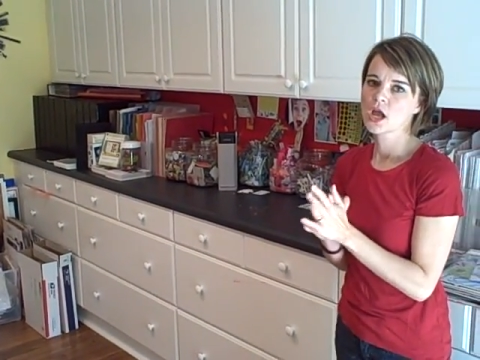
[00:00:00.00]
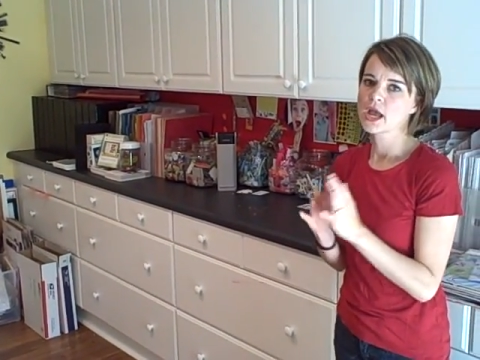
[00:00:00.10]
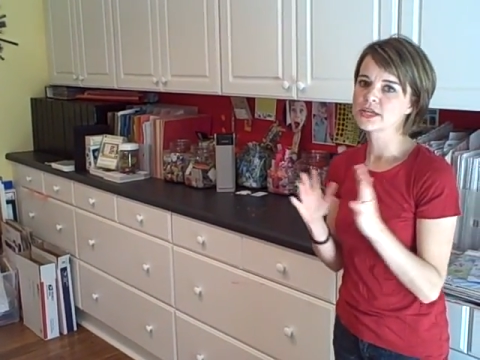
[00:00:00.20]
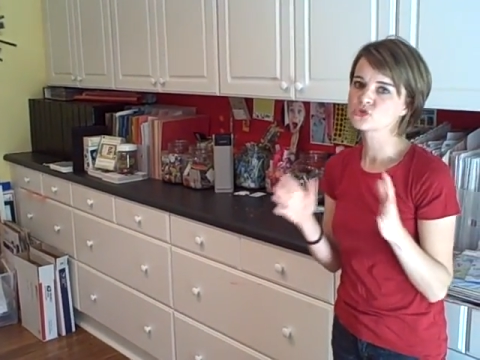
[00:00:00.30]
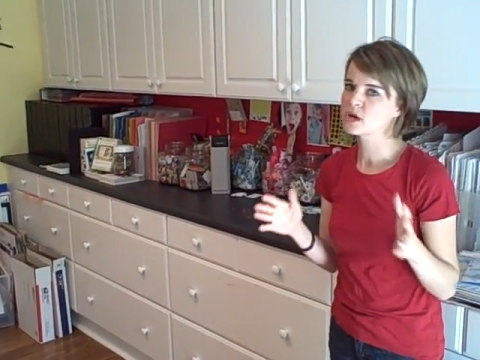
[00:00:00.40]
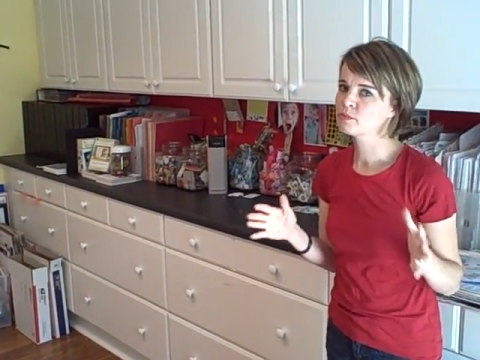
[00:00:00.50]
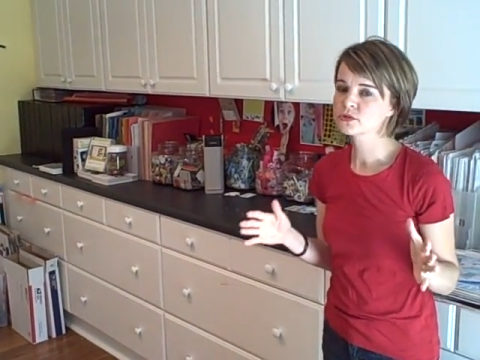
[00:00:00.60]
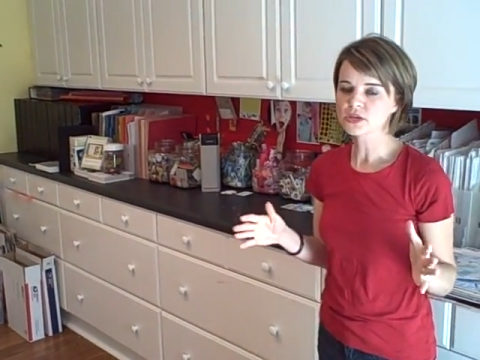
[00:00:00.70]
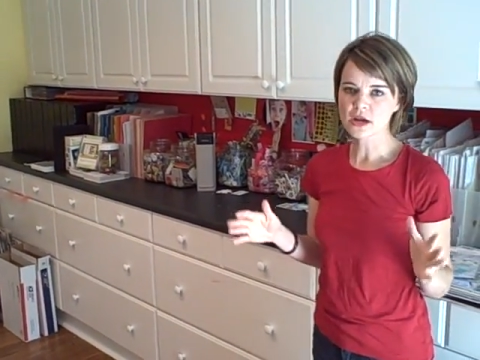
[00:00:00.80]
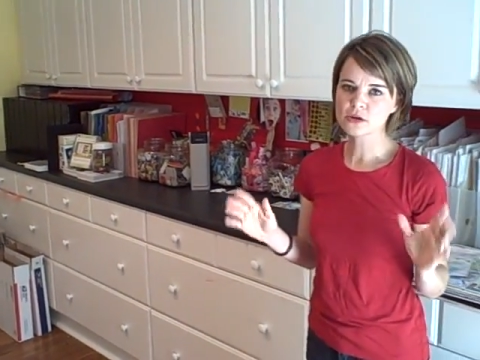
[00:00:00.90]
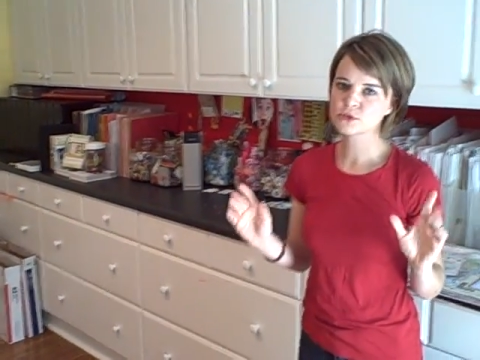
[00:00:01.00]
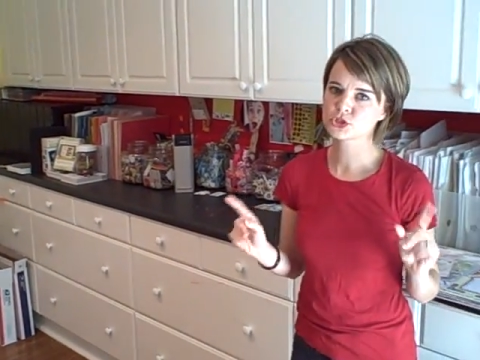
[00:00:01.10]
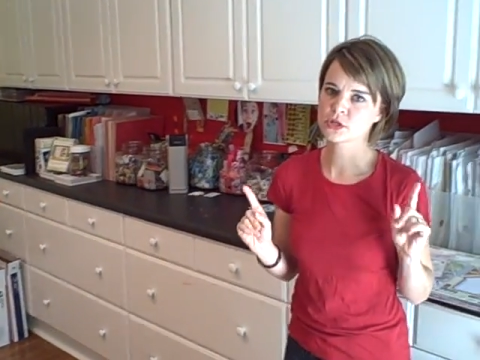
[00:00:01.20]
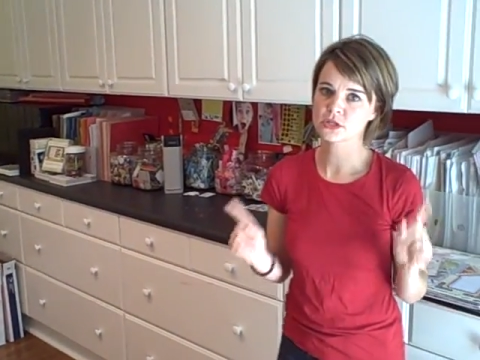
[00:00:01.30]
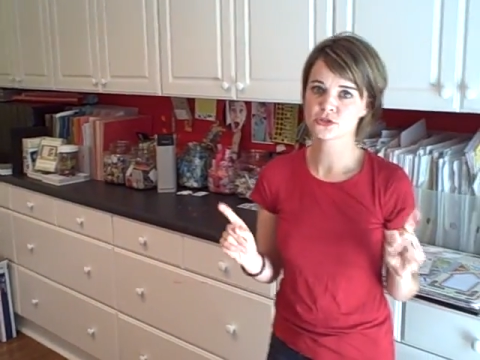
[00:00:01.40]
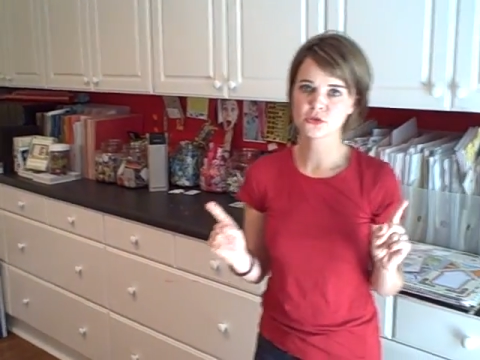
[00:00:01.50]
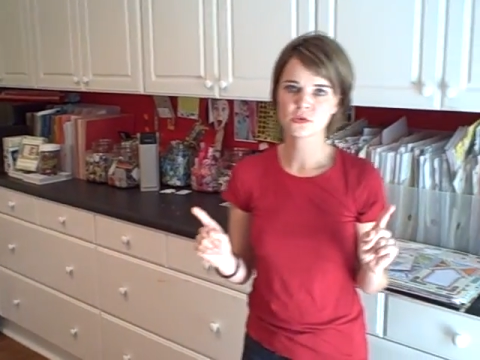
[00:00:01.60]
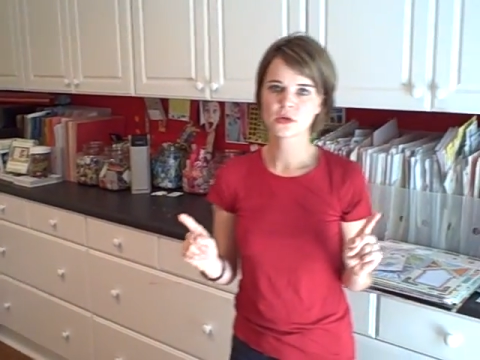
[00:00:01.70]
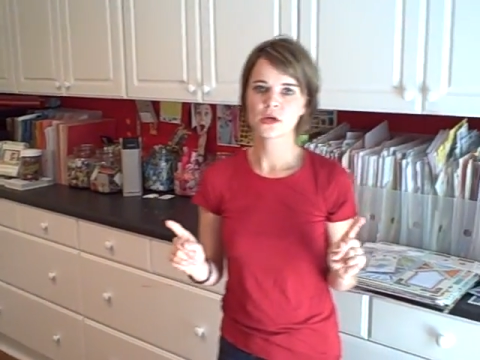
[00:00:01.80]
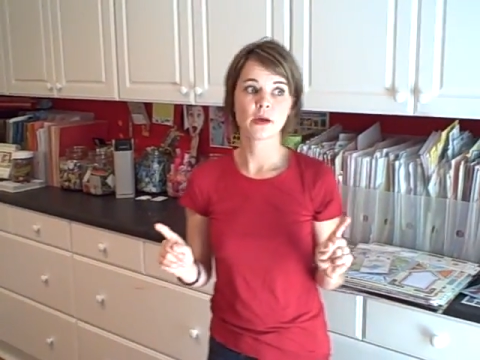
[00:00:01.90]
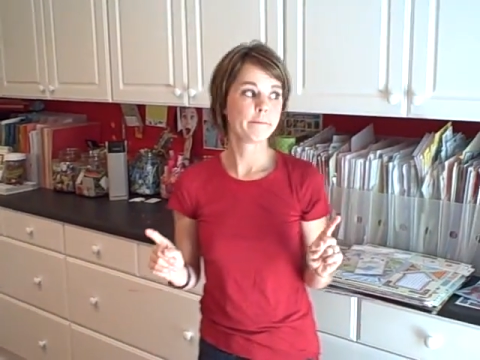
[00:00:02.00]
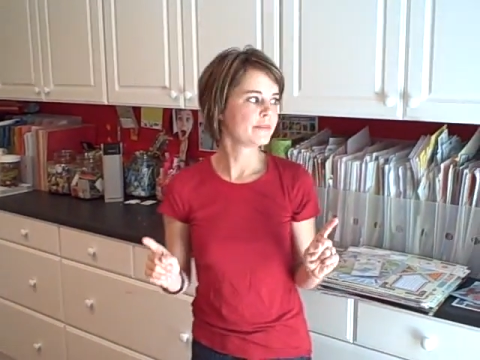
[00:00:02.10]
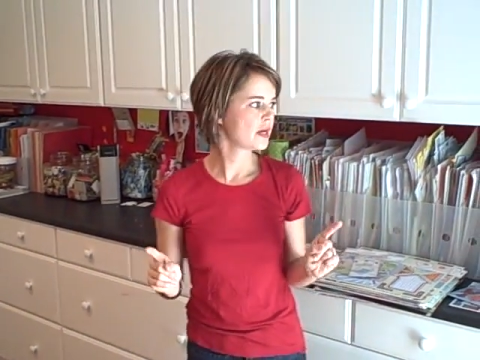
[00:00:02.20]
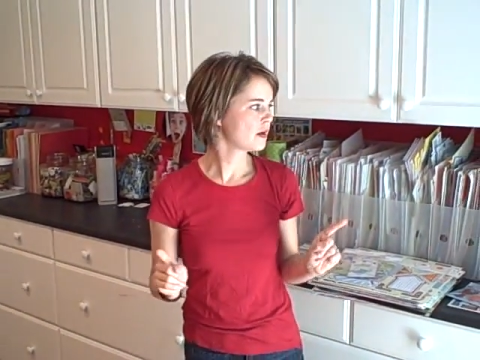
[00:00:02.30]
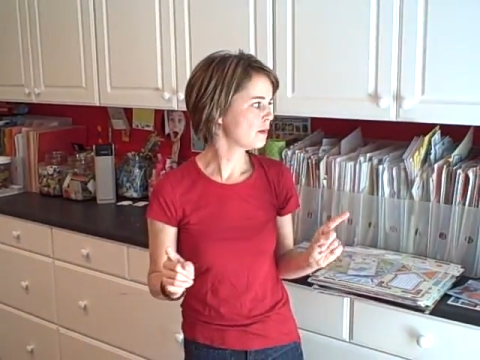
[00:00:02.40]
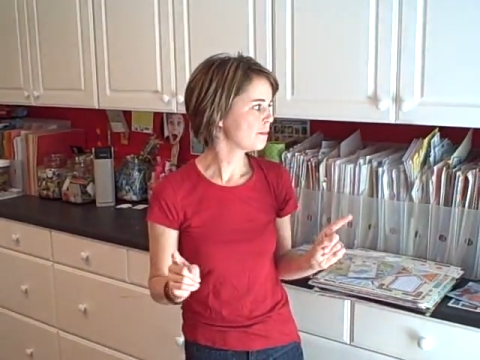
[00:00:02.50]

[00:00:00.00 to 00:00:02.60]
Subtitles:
Hey scrapbooks, I don't know what you're trying to do, but